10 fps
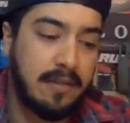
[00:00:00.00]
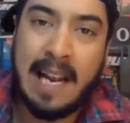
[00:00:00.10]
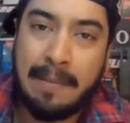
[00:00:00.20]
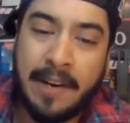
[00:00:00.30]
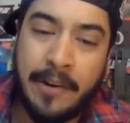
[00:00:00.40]

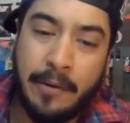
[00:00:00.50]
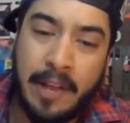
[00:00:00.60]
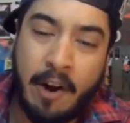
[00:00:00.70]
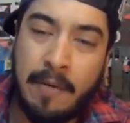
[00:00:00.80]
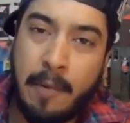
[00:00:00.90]
And I'm going to do
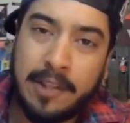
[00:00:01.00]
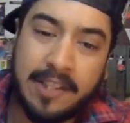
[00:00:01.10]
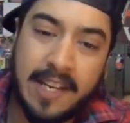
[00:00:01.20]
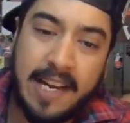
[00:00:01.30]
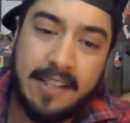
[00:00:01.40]
that on both the
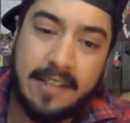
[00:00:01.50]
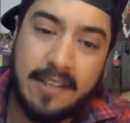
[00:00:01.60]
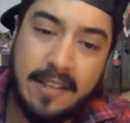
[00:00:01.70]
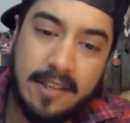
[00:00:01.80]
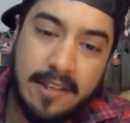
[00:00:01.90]
sides.